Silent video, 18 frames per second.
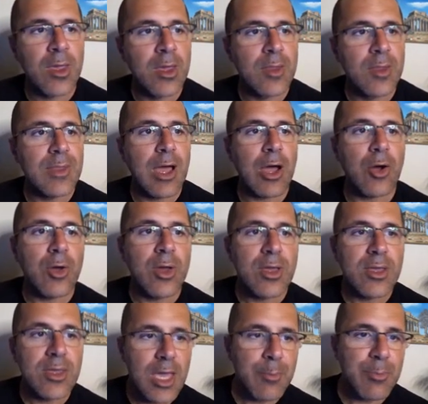Now,
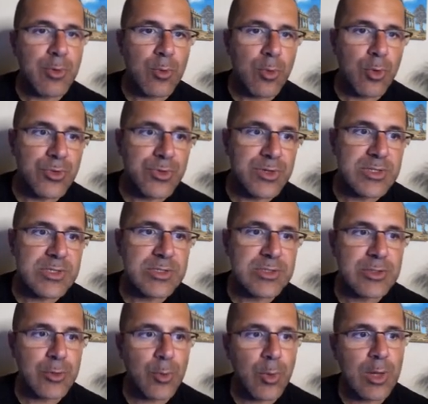Camping World, this
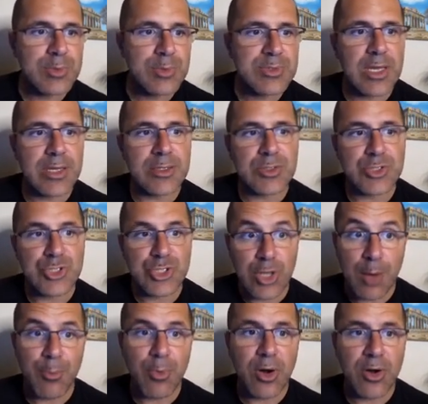is their website.
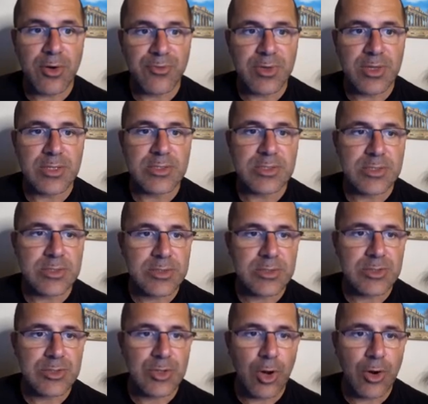Shop RVs
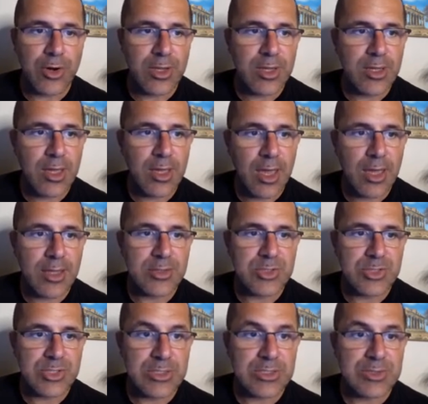starting
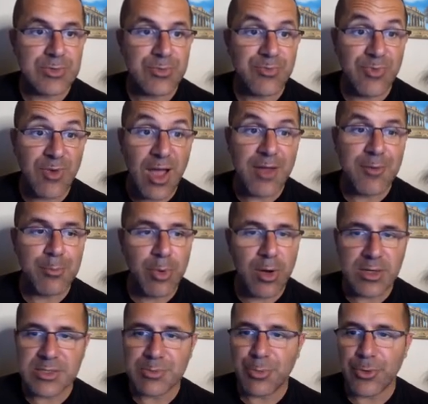at just five
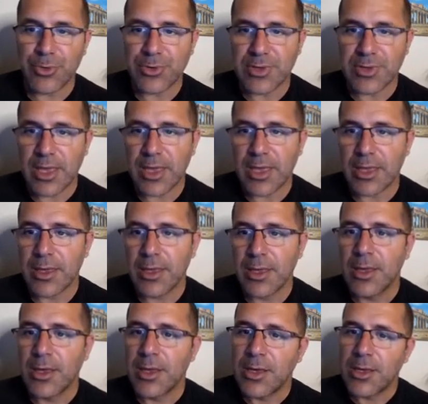bucks per day.
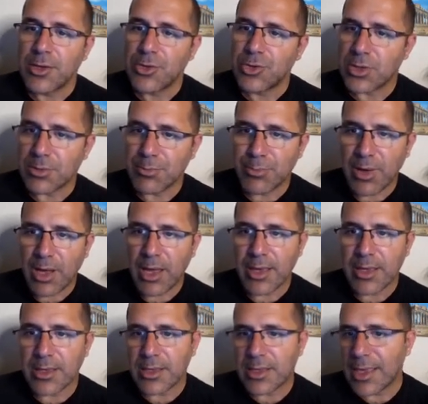You can
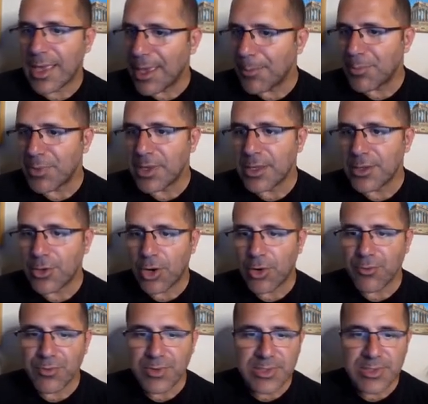buy camping and RV